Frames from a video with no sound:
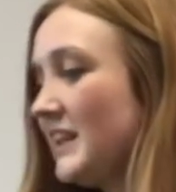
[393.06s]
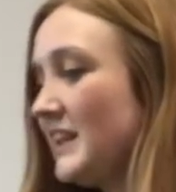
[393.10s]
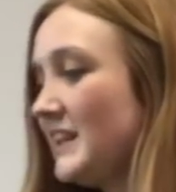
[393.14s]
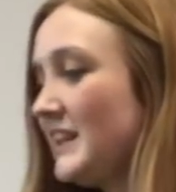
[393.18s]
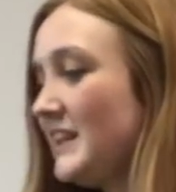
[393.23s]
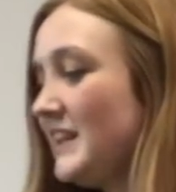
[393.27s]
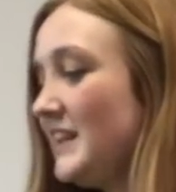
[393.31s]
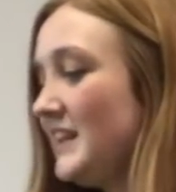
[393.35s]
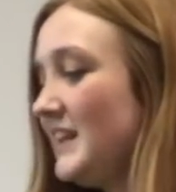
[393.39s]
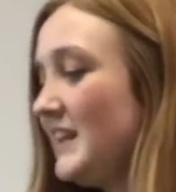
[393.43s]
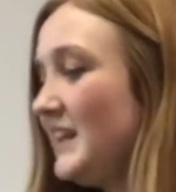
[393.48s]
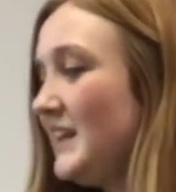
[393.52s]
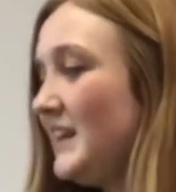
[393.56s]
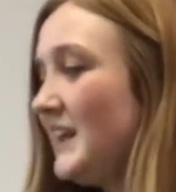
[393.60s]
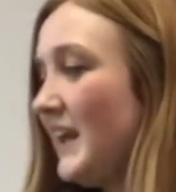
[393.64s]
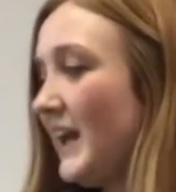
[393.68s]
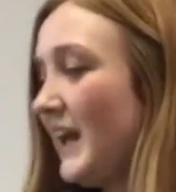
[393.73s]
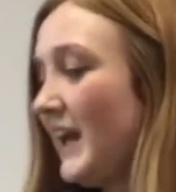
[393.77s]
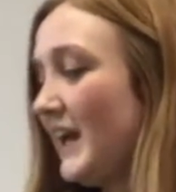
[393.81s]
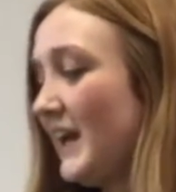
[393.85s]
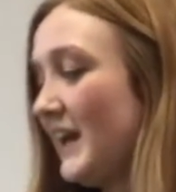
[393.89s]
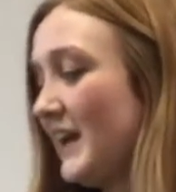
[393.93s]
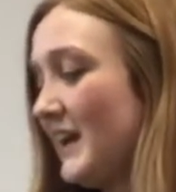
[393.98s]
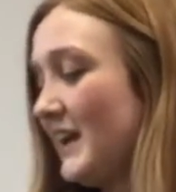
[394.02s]
The
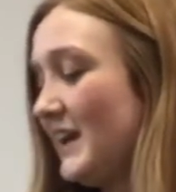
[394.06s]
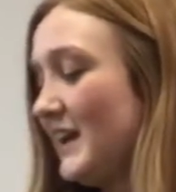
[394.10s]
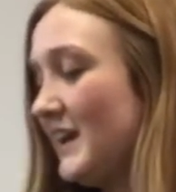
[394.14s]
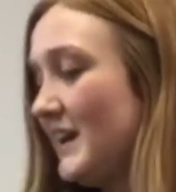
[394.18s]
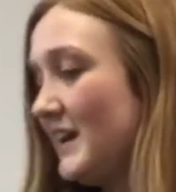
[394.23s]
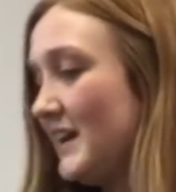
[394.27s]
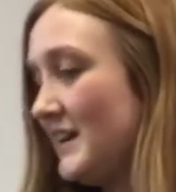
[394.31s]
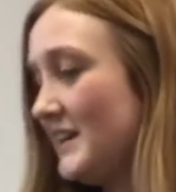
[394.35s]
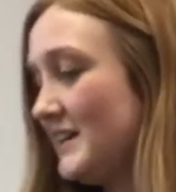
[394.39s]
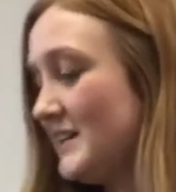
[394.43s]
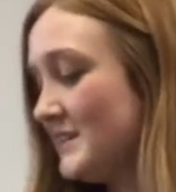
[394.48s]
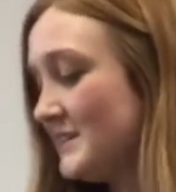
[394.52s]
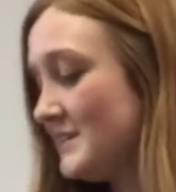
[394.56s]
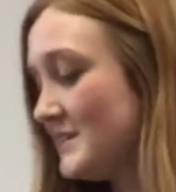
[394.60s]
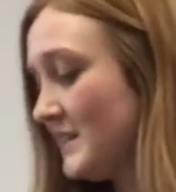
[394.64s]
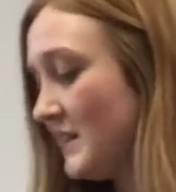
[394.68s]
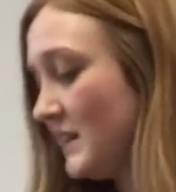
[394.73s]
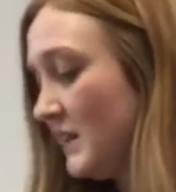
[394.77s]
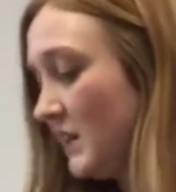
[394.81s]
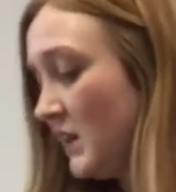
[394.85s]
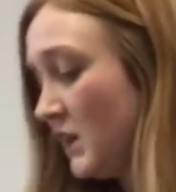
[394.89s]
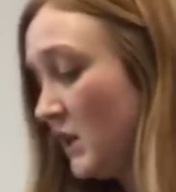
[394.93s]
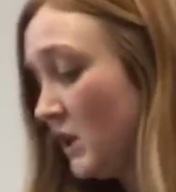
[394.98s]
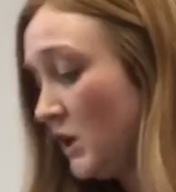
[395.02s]
end.
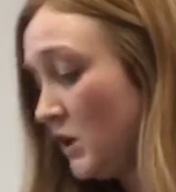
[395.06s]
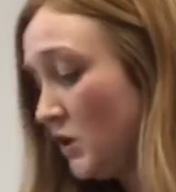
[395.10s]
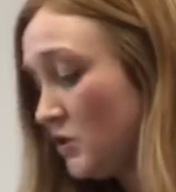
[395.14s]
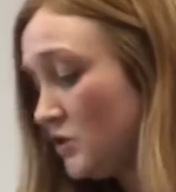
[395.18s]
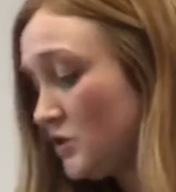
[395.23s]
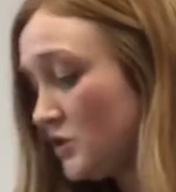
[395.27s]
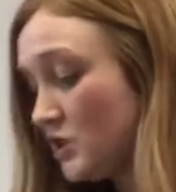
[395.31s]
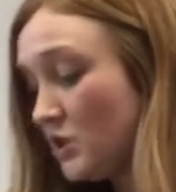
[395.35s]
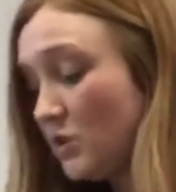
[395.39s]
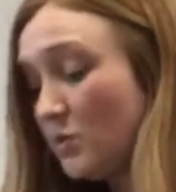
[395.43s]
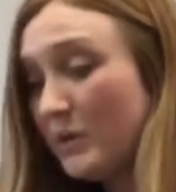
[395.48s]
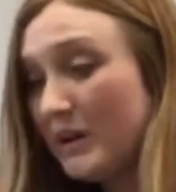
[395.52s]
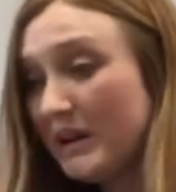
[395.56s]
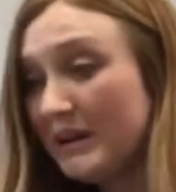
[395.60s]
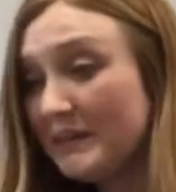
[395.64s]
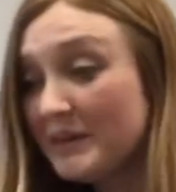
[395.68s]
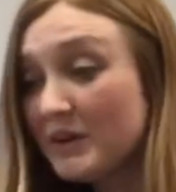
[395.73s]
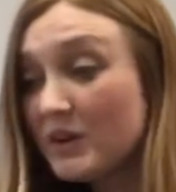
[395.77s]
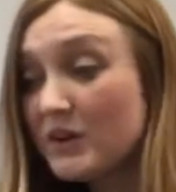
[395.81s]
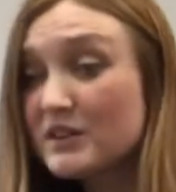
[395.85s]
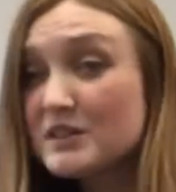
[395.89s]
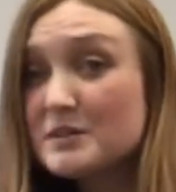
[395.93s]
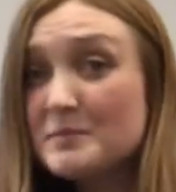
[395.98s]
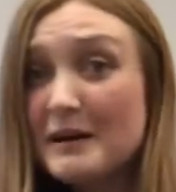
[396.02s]
So we
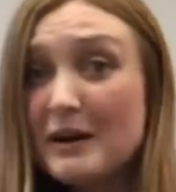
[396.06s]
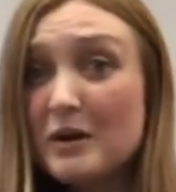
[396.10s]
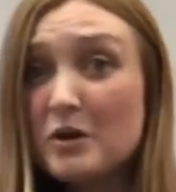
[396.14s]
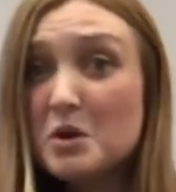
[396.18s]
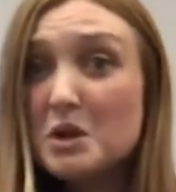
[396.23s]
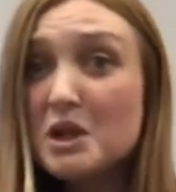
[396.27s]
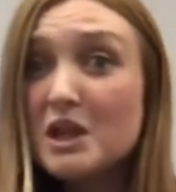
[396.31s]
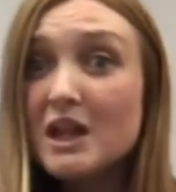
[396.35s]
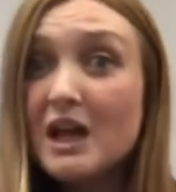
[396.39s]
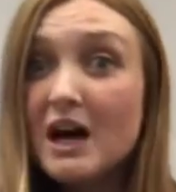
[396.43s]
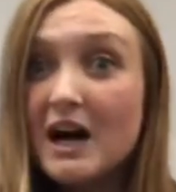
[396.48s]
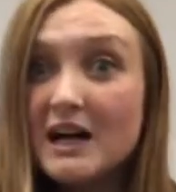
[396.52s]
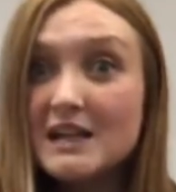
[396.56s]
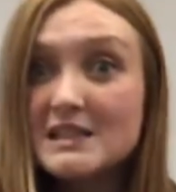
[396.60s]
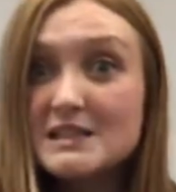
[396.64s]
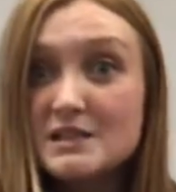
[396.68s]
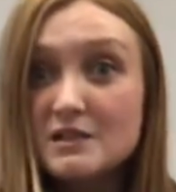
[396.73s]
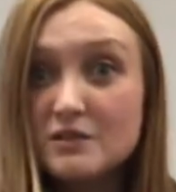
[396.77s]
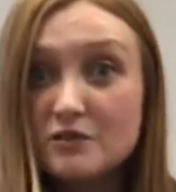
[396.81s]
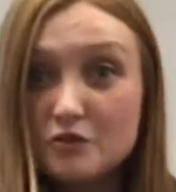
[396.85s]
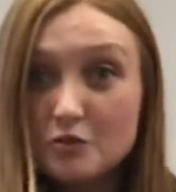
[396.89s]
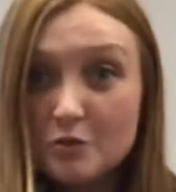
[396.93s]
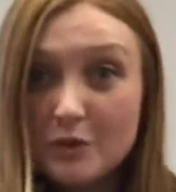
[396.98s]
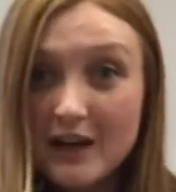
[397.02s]
learned about lots
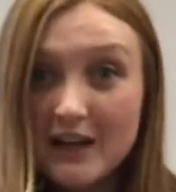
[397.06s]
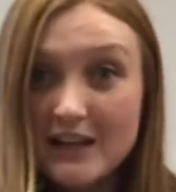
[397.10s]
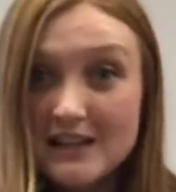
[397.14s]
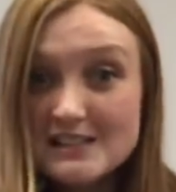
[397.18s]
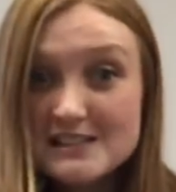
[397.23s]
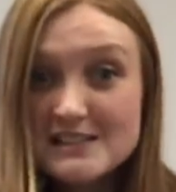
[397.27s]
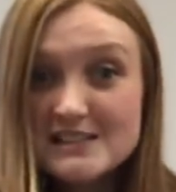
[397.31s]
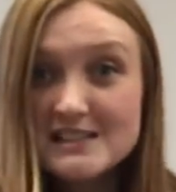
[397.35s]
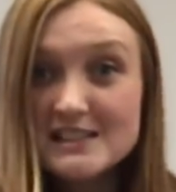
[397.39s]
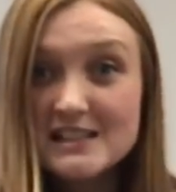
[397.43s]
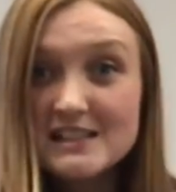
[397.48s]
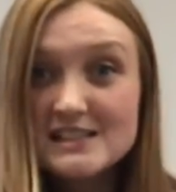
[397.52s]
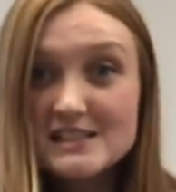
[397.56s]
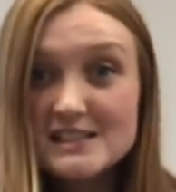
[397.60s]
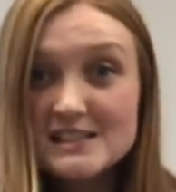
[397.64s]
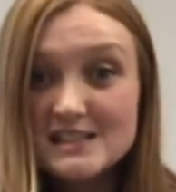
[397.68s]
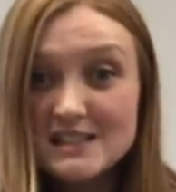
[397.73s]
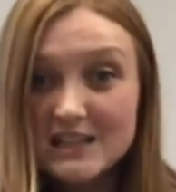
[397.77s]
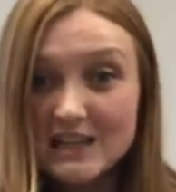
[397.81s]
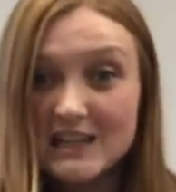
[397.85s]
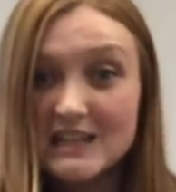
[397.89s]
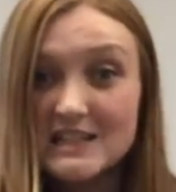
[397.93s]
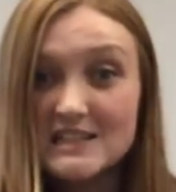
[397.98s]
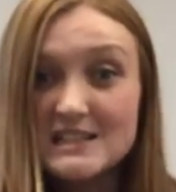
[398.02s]
of ways that
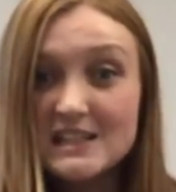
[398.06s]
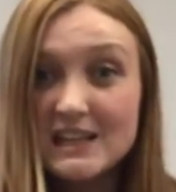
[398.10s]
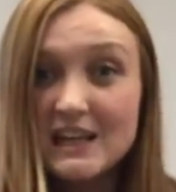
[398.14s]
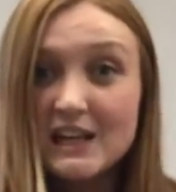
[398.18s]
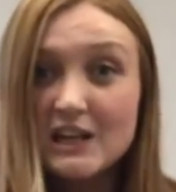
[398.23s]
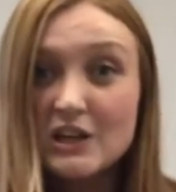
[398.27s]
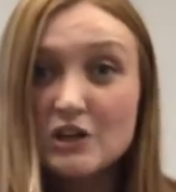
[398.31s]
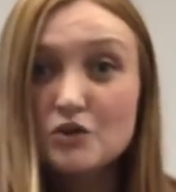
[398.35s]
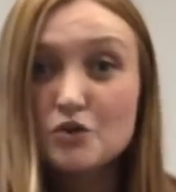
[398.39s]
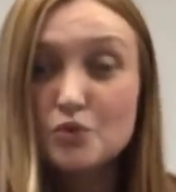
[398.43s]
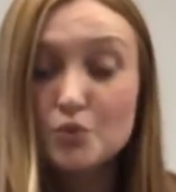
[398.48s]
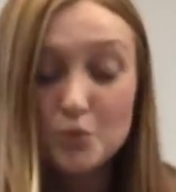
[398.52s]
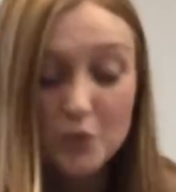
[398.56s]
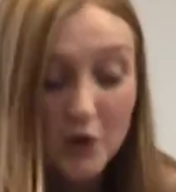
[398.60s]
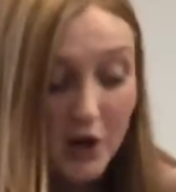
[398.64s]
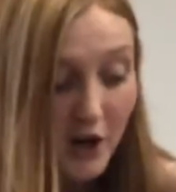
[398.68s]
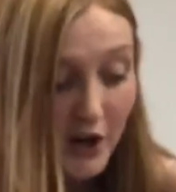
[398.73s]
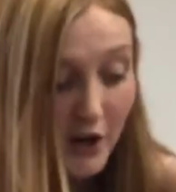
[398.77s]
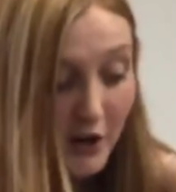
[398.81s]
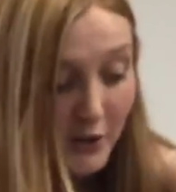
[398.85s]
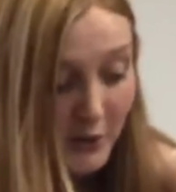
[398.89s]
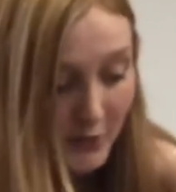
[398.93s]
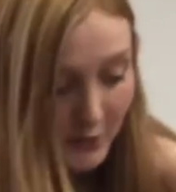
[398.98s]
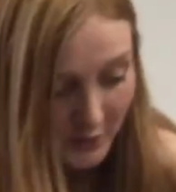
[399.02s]
seeds can
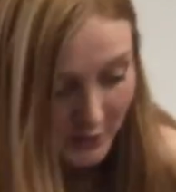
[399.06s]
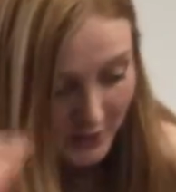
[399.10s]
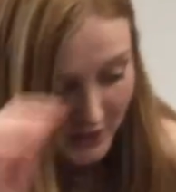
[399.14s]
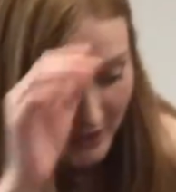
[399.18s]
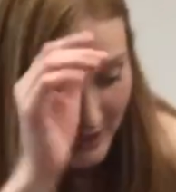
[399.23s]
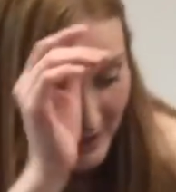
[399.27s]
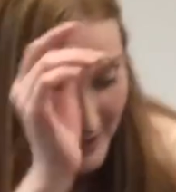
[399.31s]
grow.